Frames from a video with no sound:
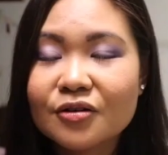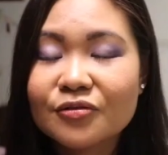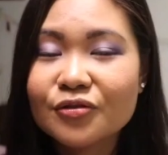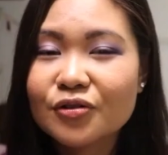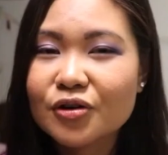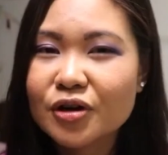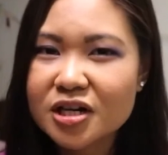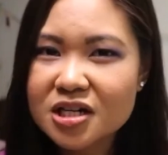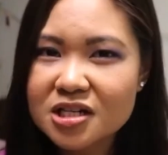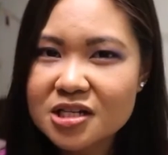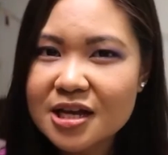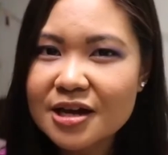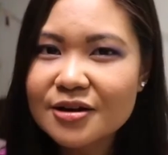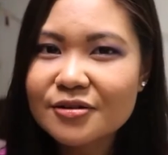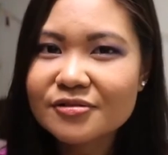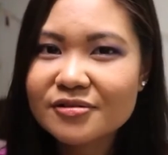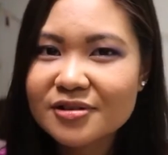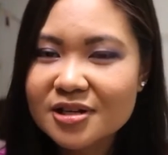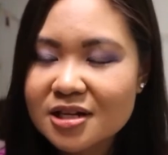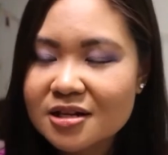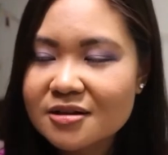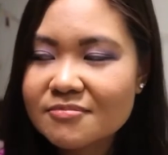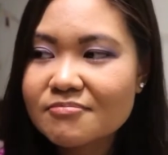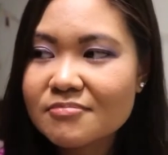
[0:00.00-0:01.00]
course, I
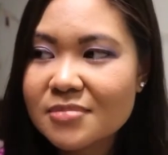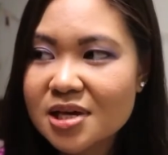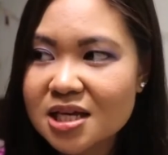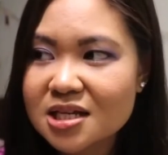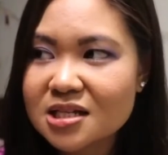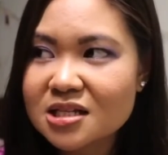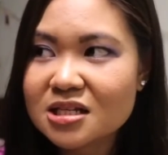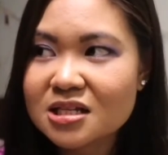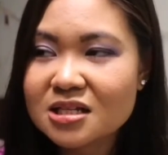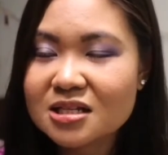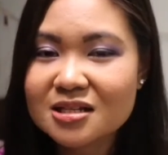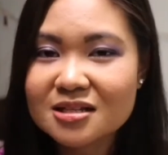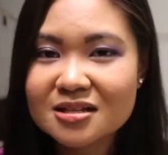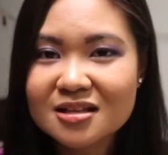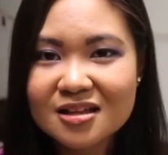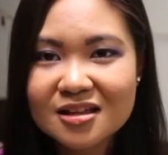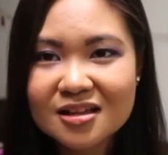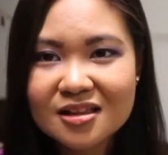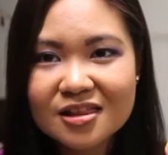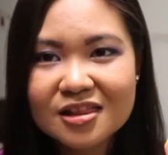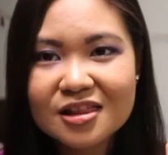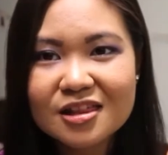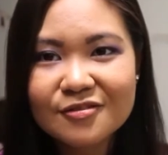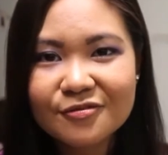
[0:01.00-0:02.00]
really miss
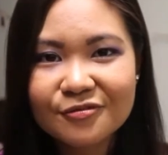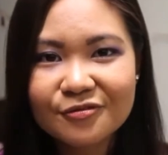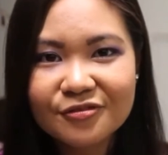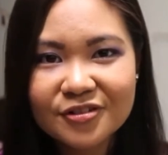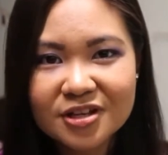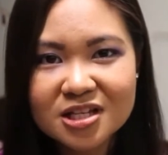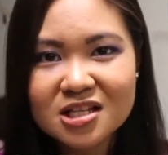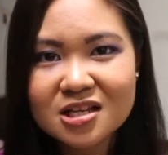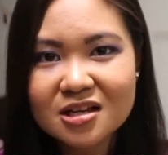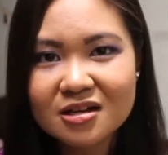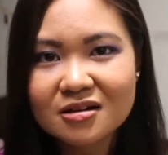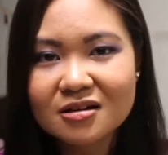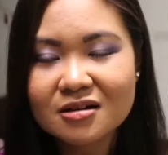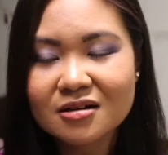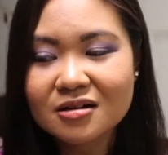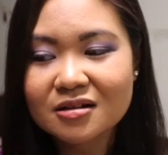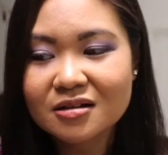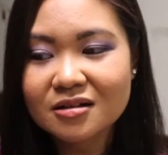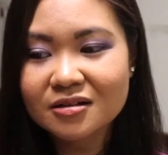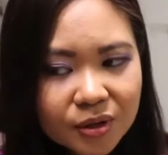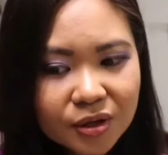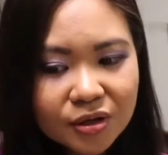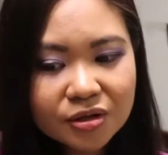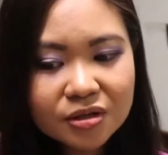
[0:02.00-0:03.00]
the
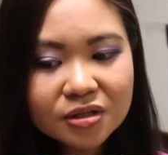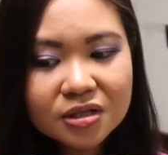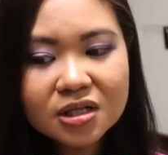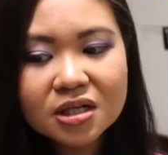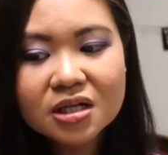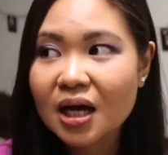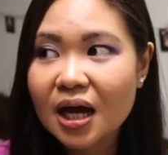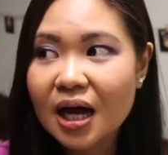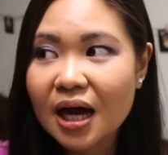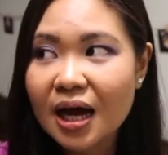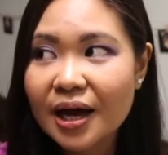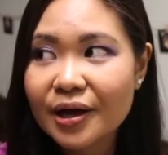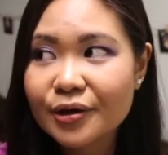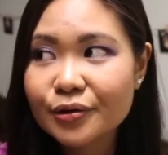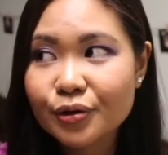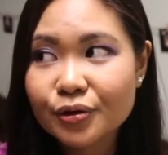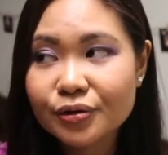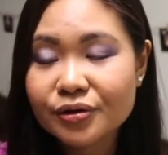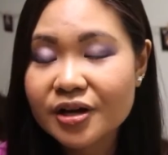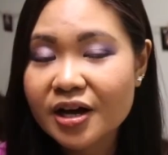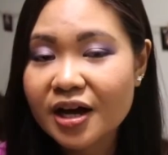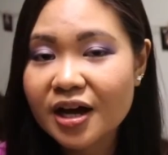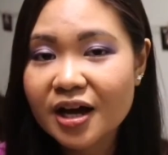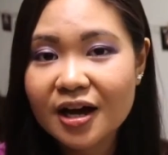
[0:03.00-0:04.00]
physical book. I
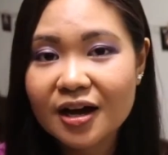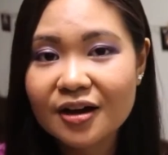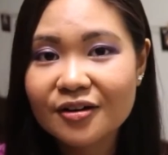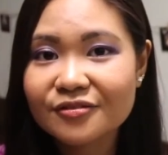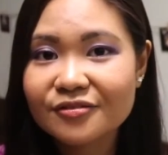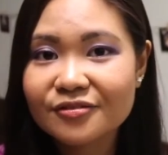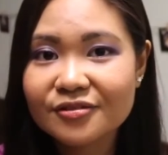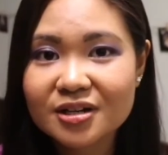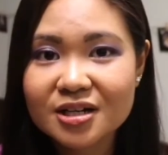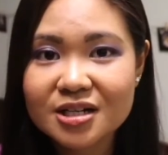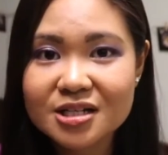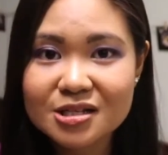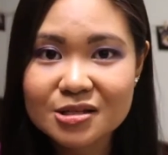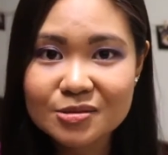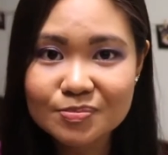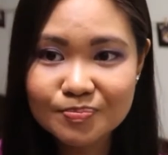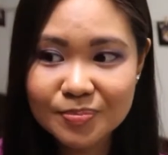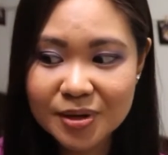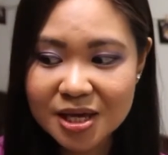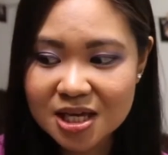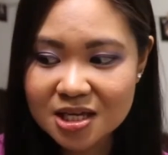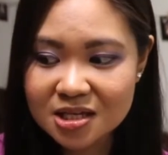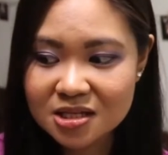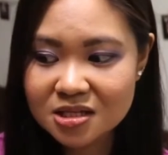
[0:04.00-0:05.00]
don't have a
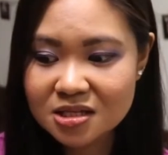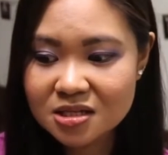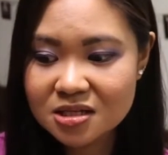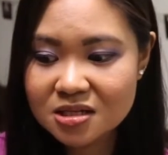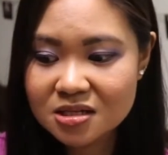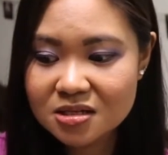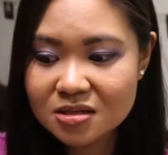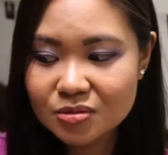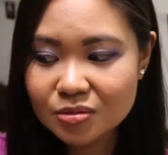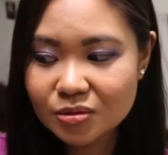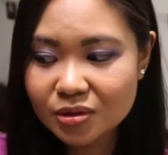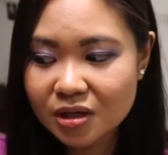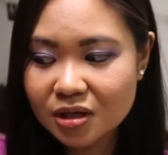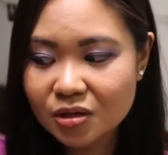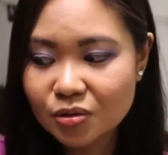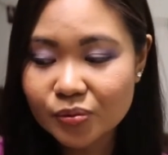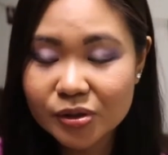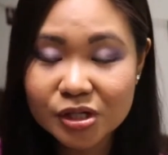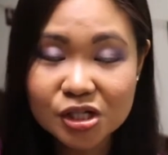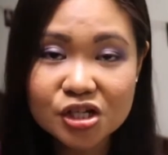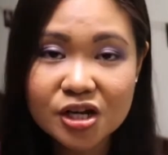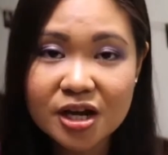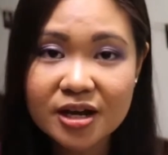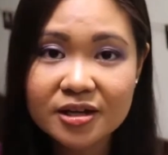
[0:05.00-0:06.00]
space in
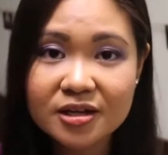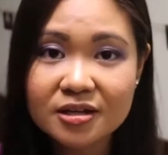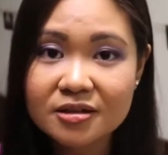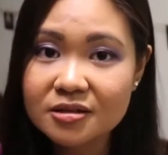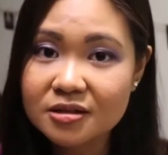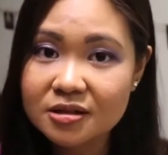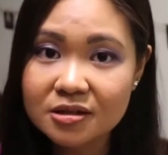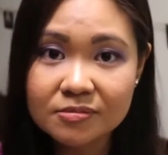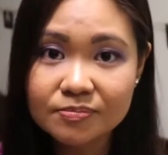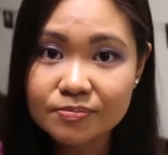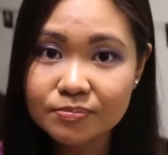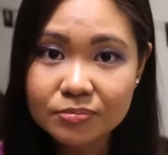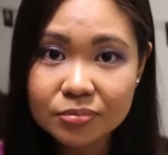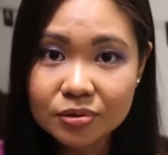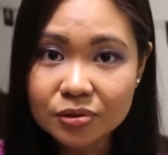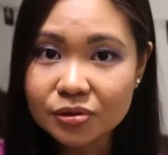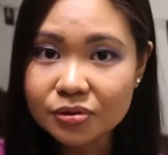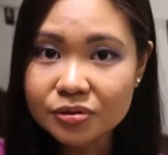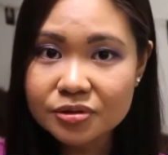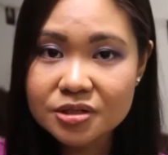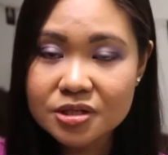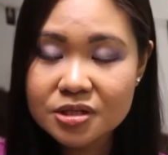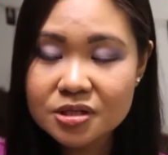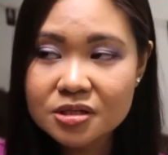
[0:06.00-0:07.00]
which I can keep
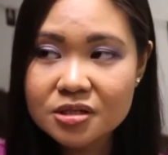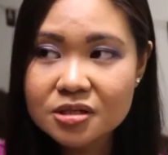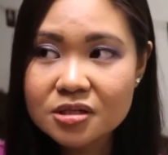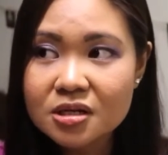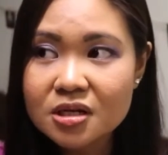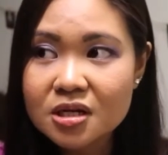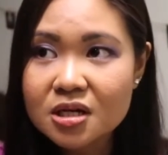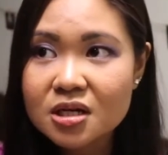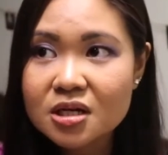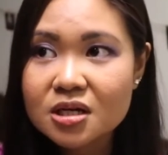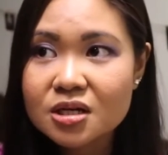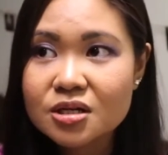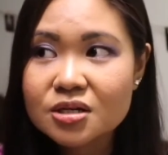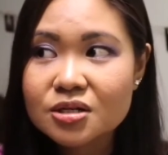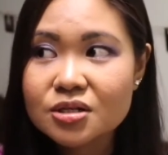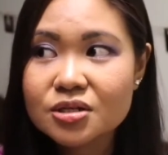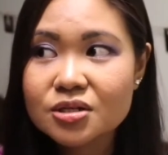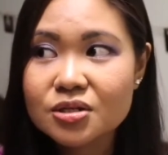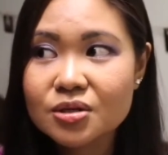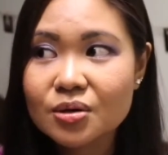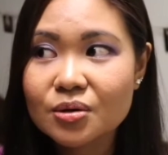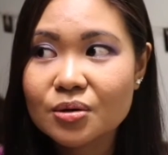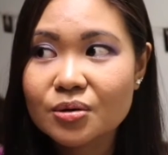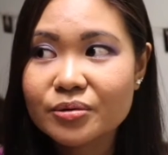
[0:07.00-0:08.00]
books.
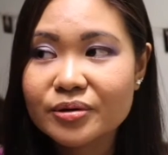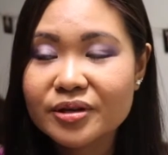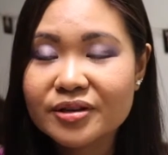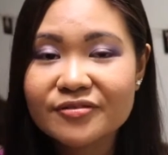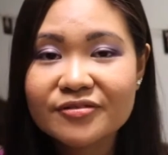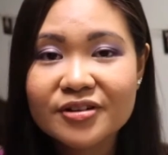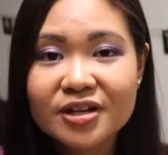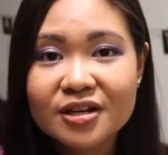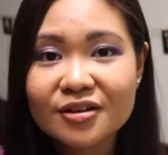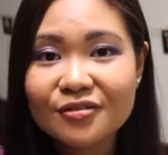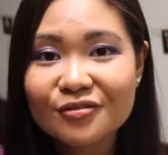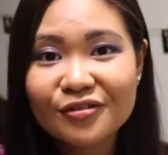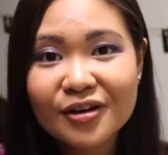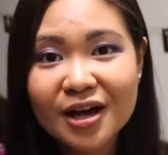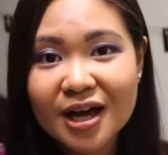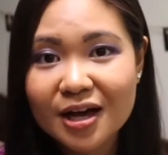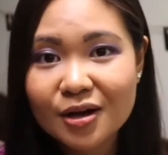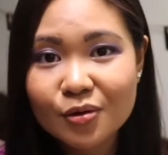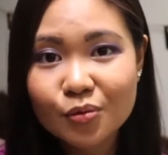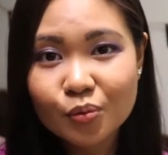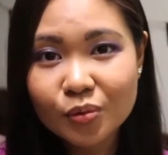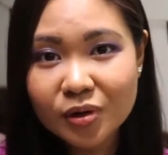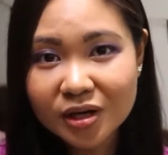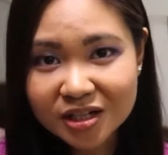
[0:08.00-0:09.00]
So even if
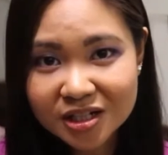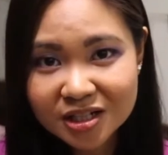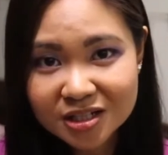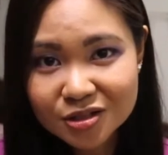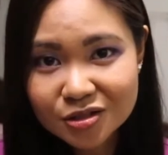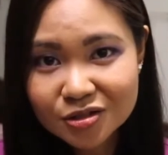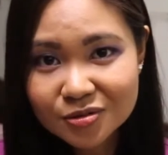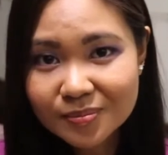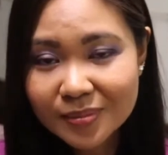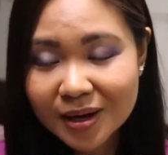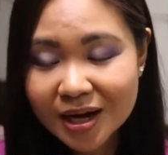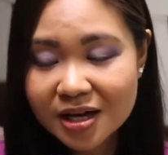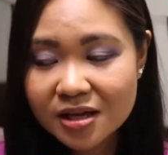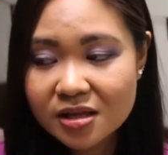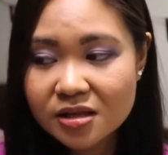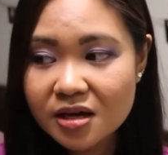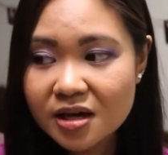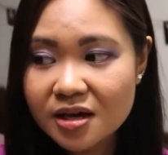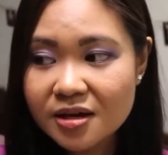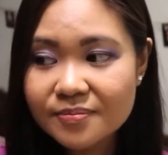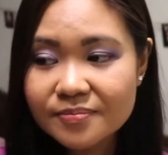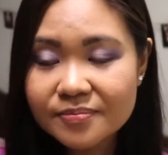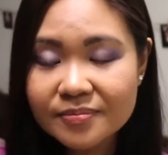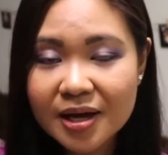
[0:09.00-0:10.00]
I wanted to buy
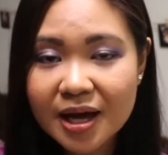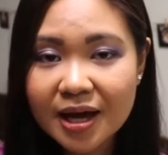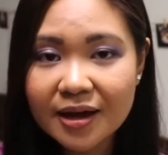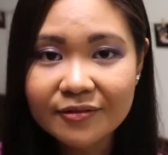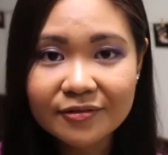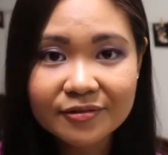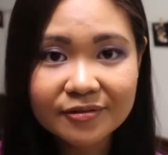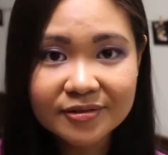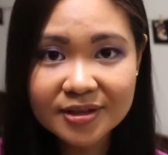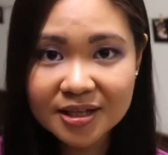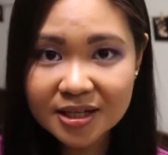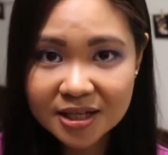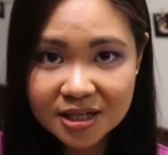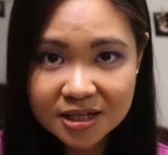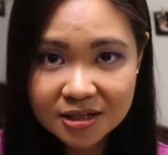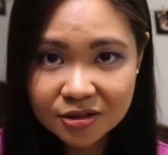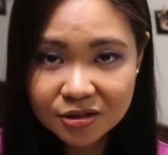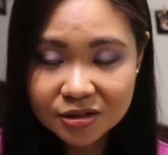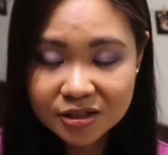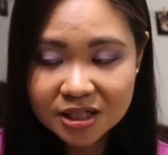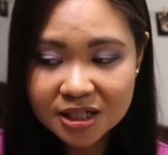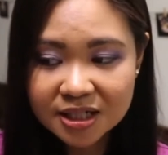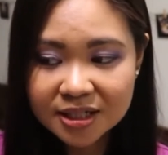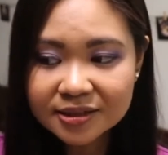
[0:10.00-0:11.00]
them, I really
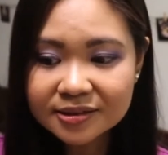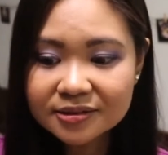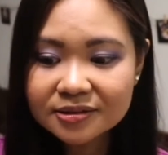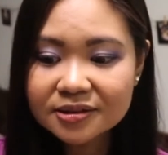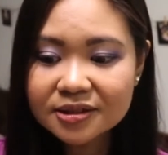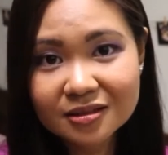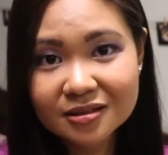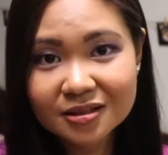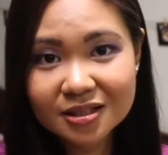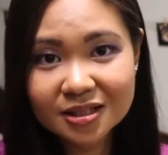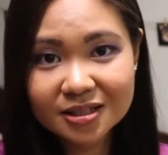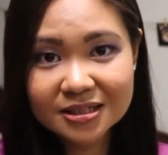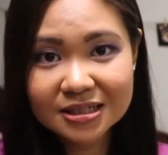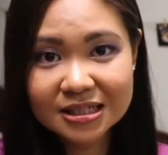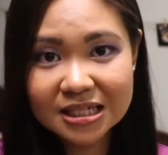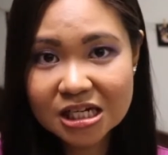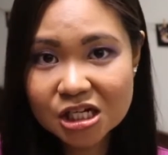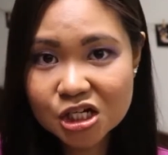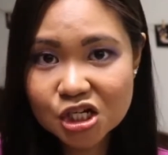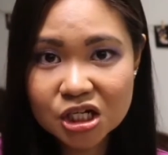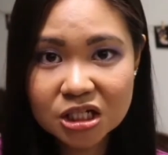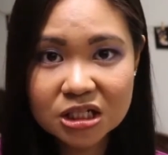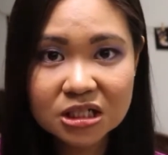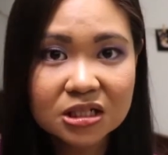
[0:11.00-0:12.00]
couldn't. The
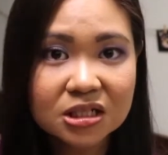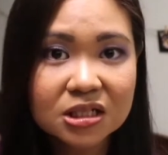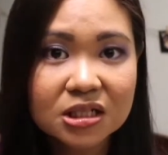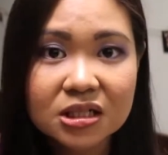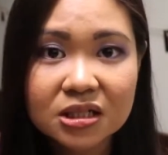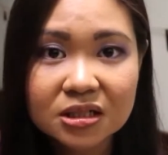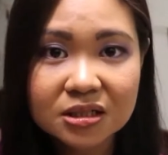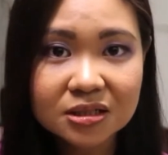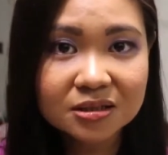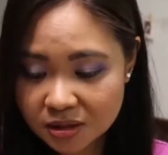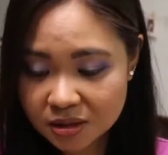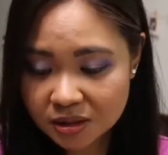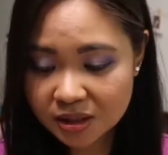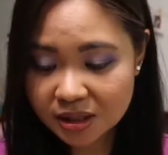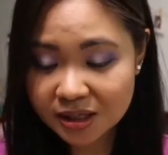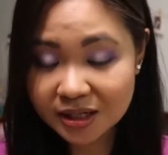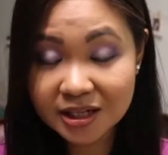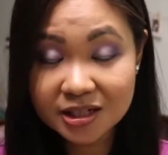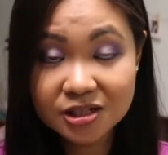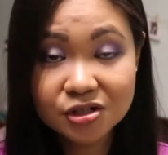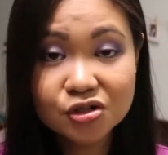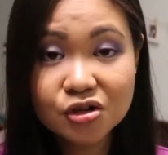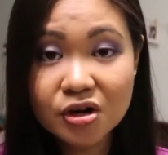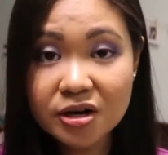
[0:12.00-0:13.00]
digital
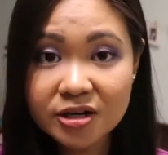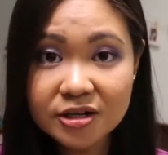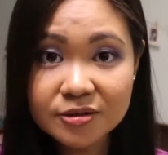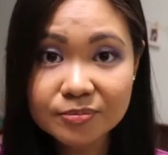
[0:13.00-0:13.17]
electronic